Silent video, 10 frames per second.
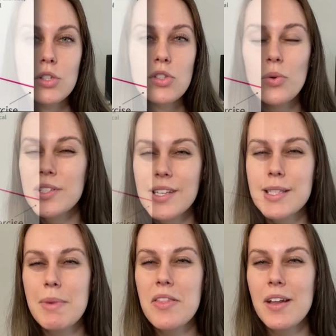So does this
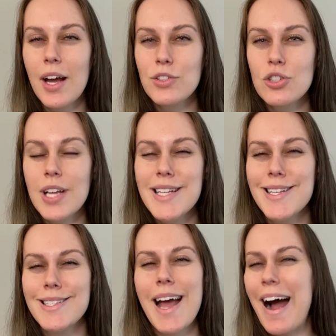mean that exercise
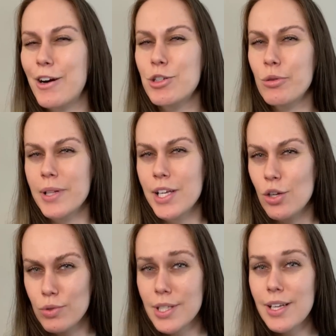is actually
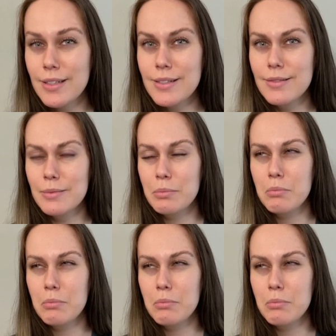useless?